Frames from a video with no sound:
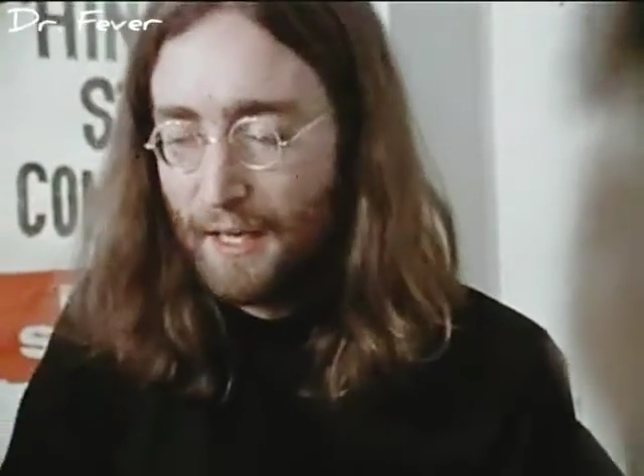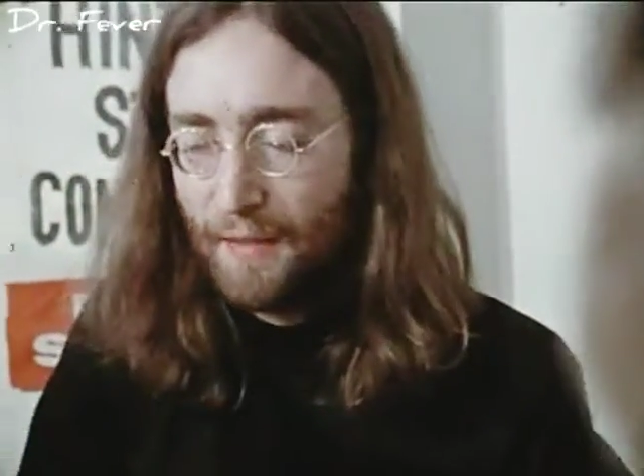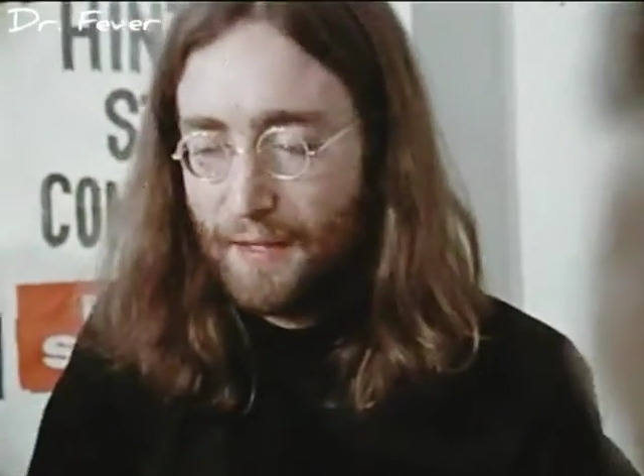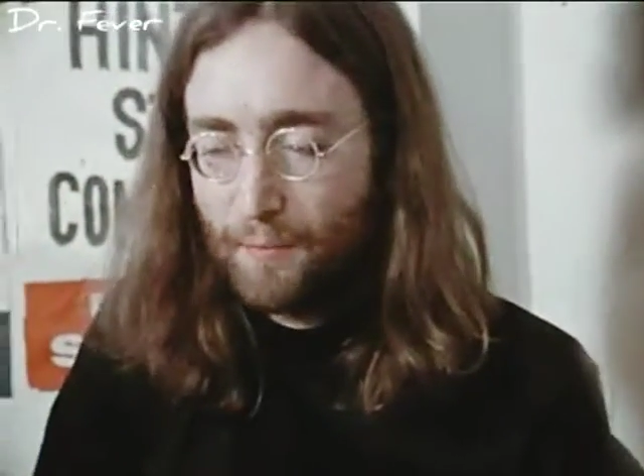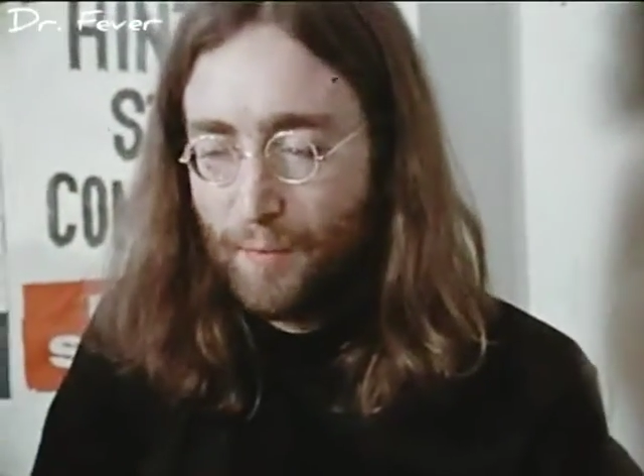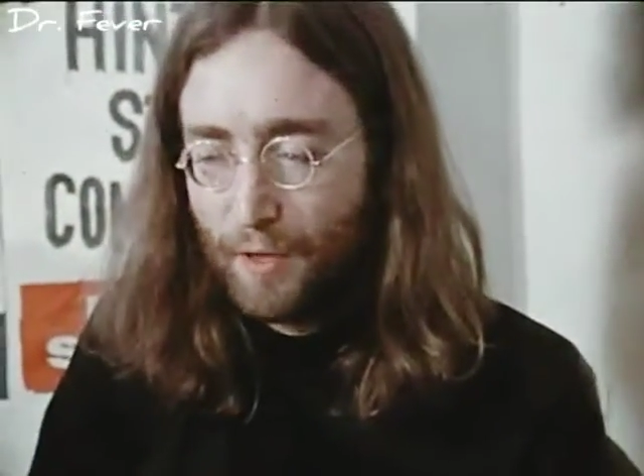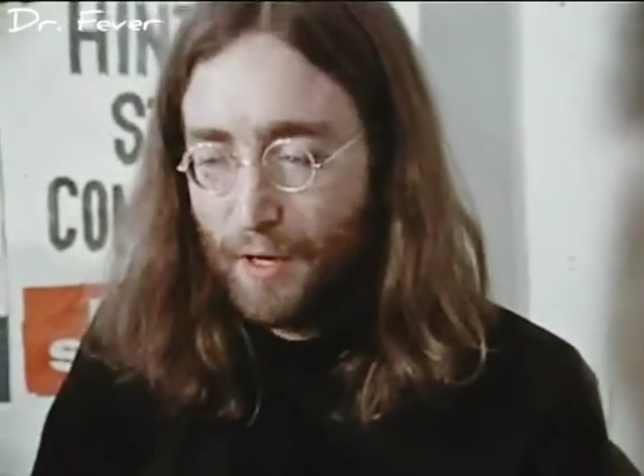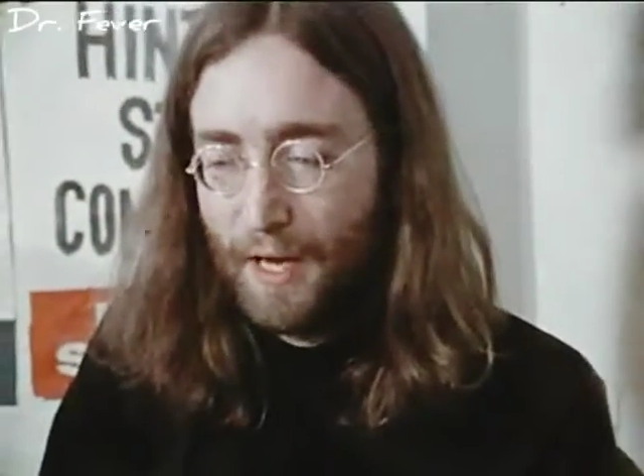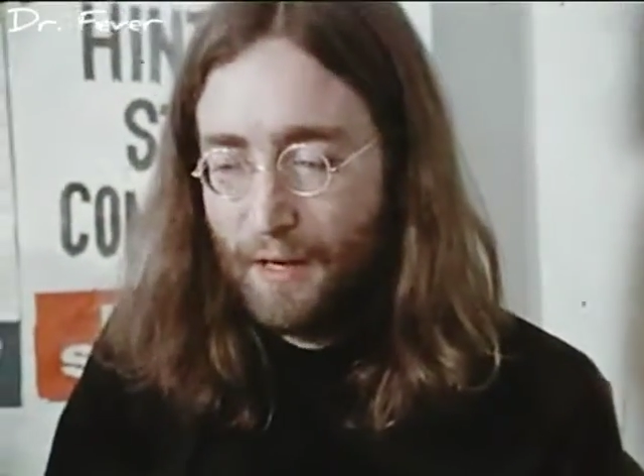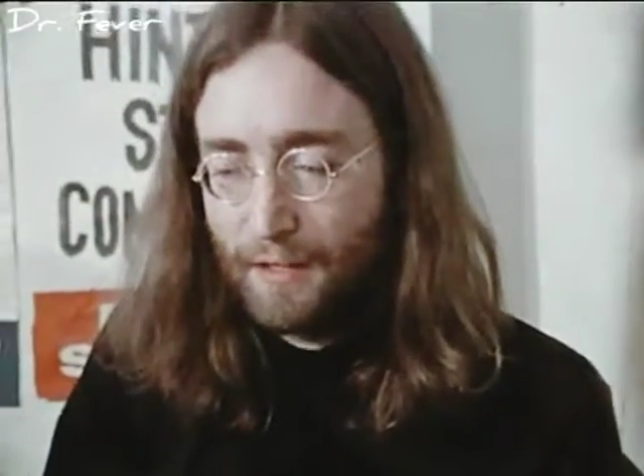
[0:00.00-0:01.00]
And this book
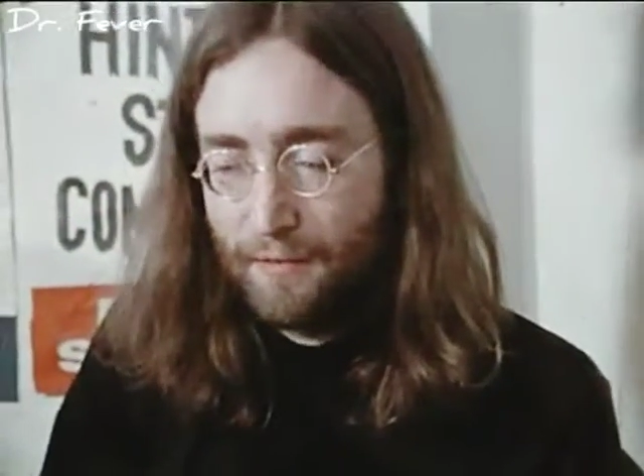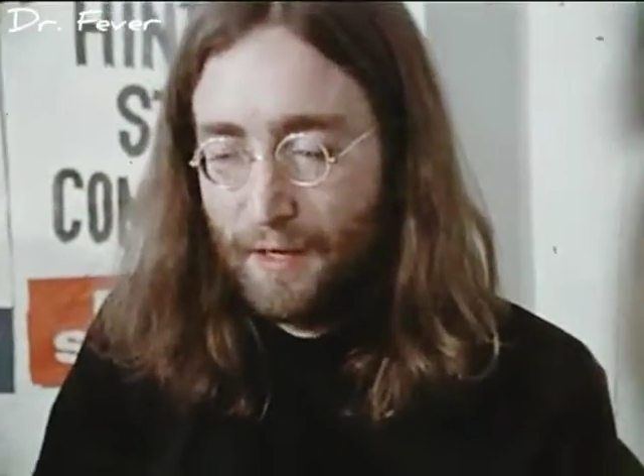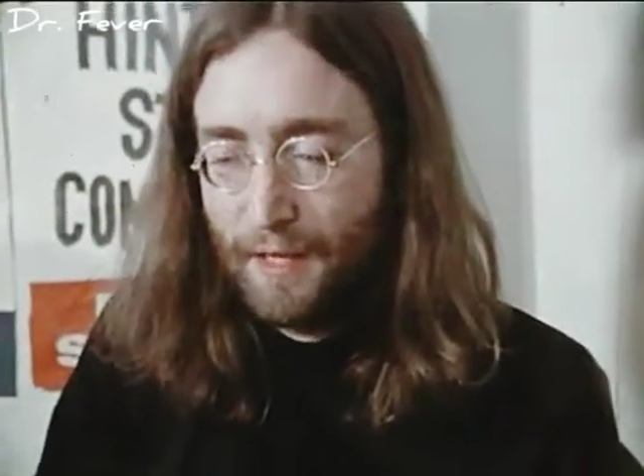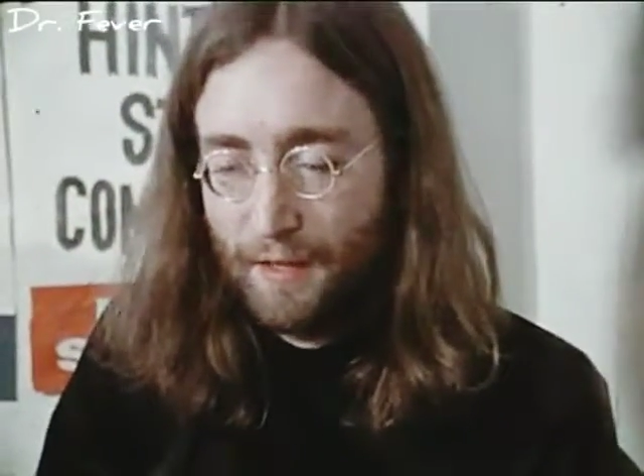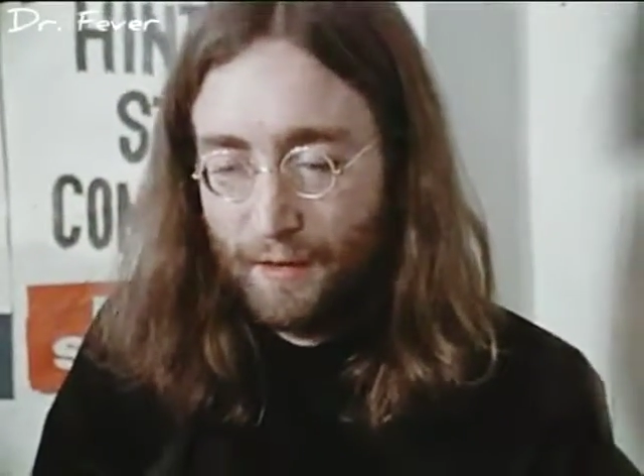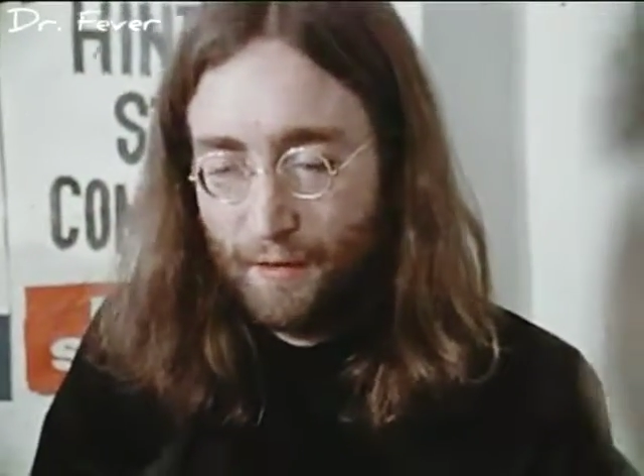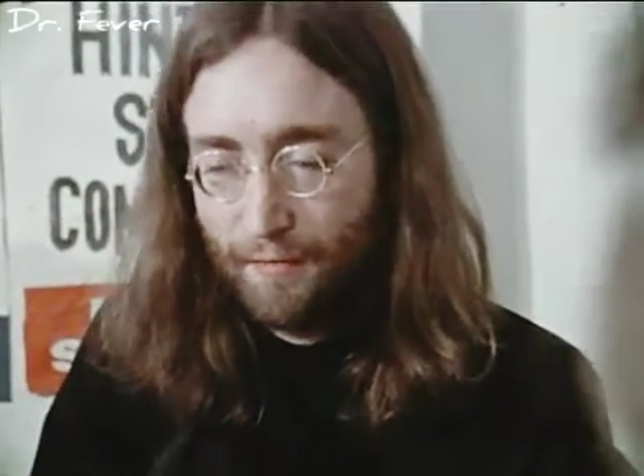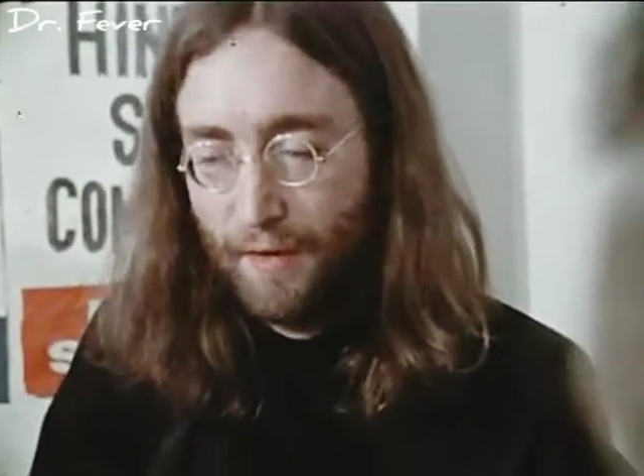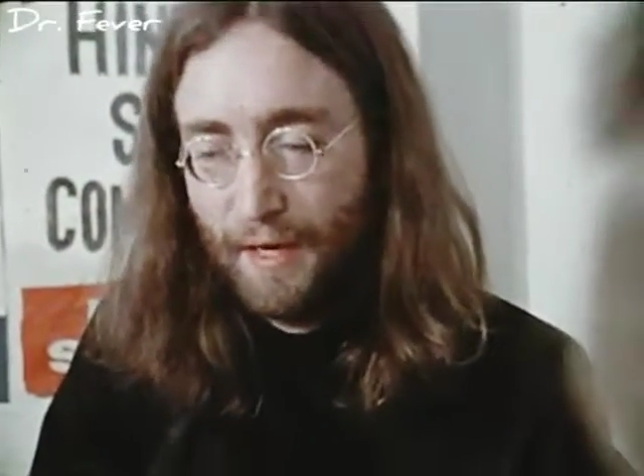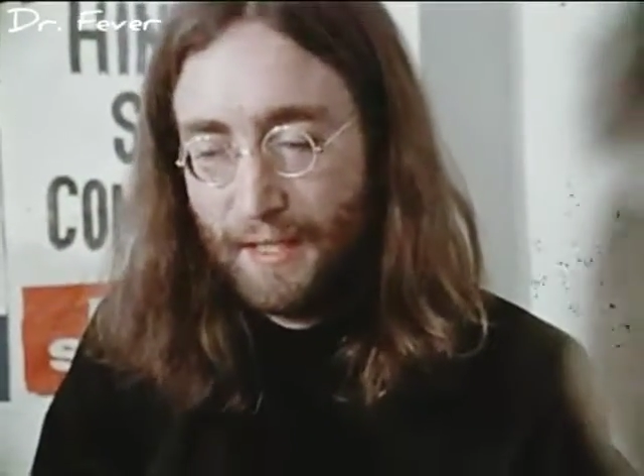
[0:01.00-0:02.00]
on how to fight the
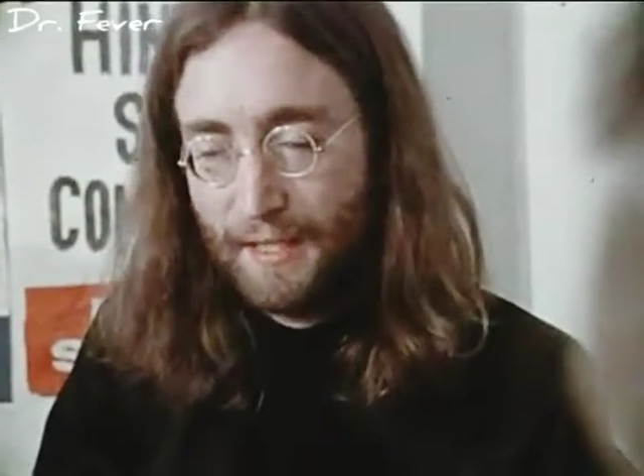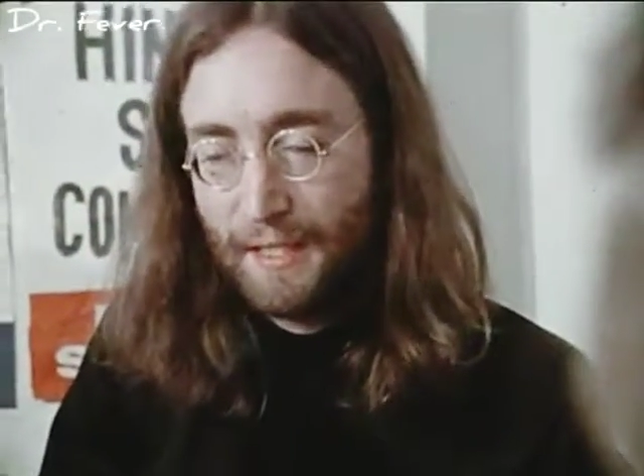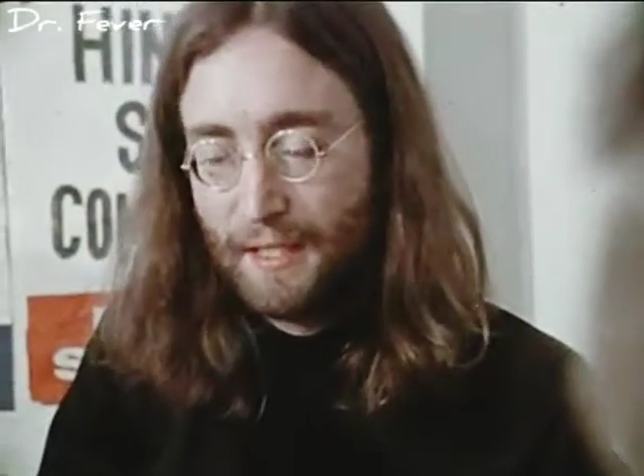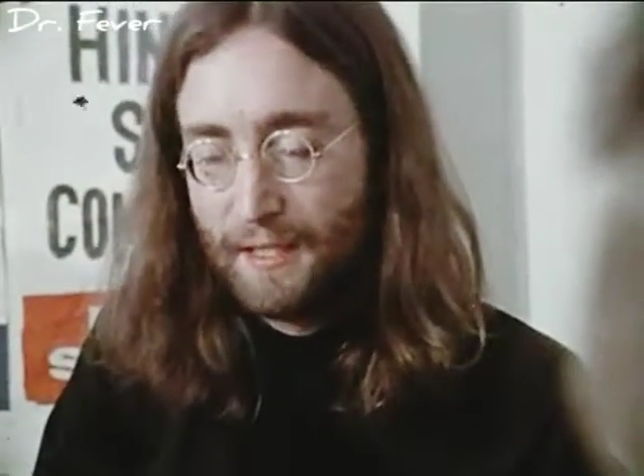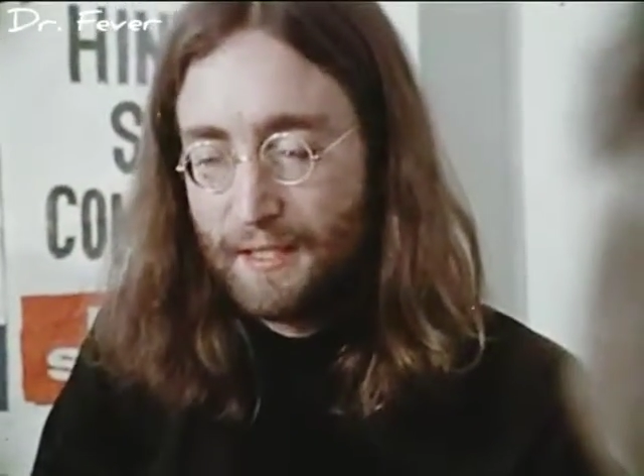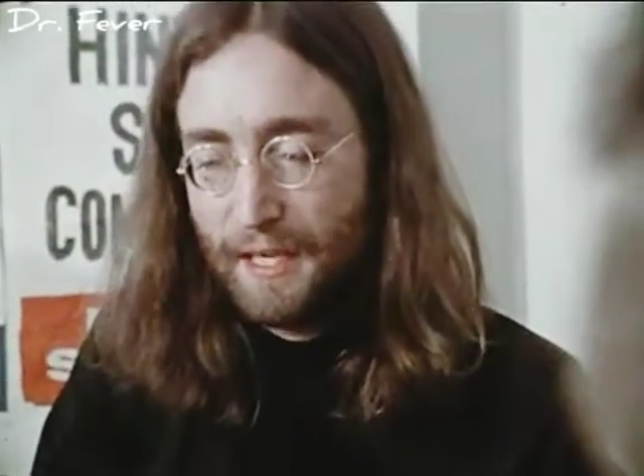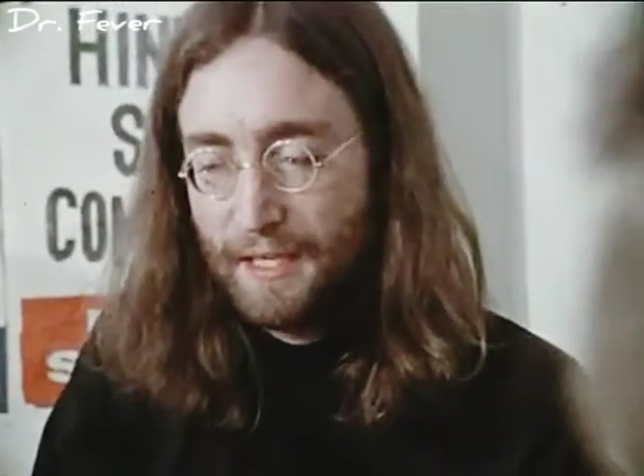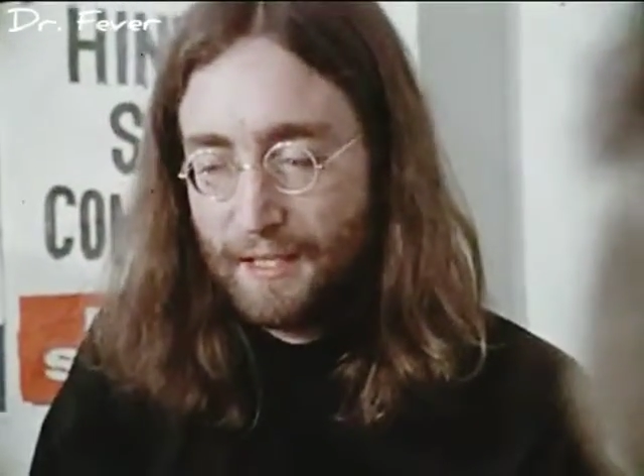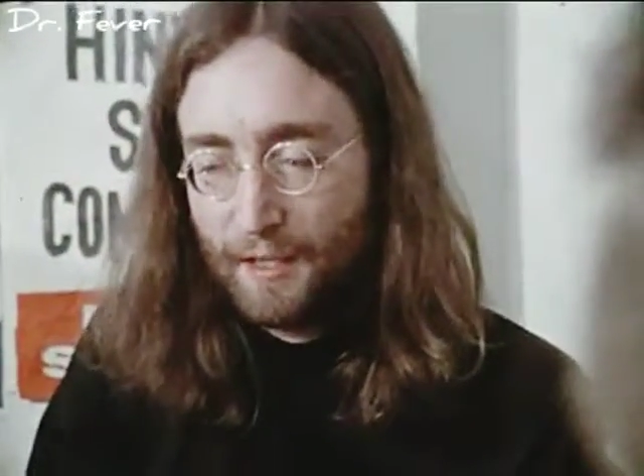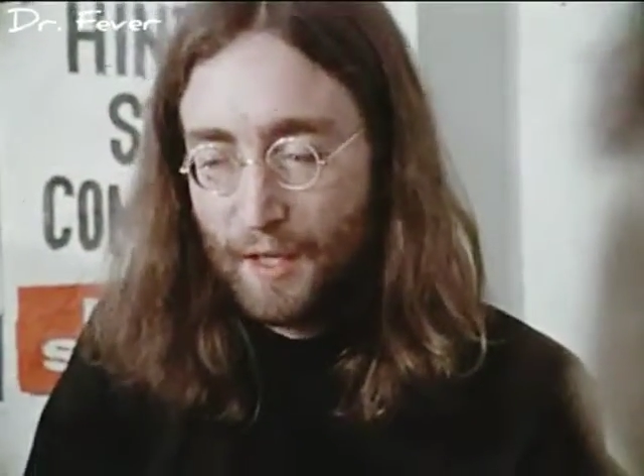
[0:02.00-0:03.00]
good fight
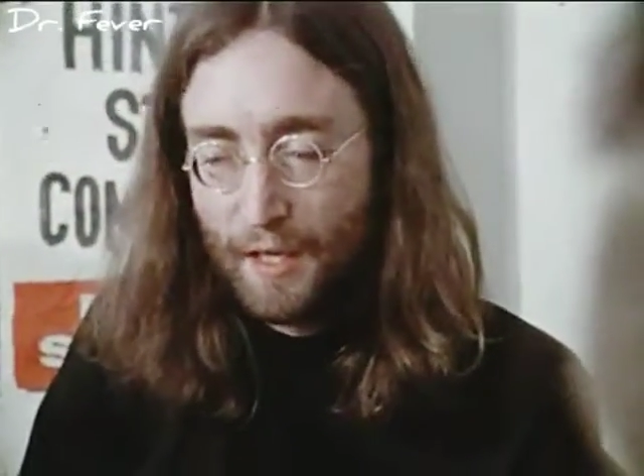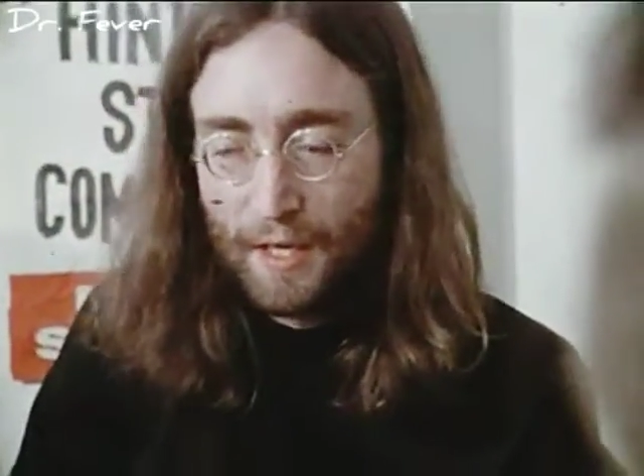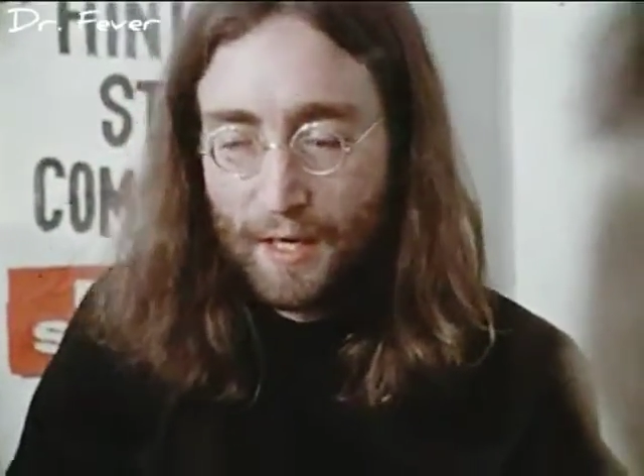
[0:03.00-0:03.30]
says that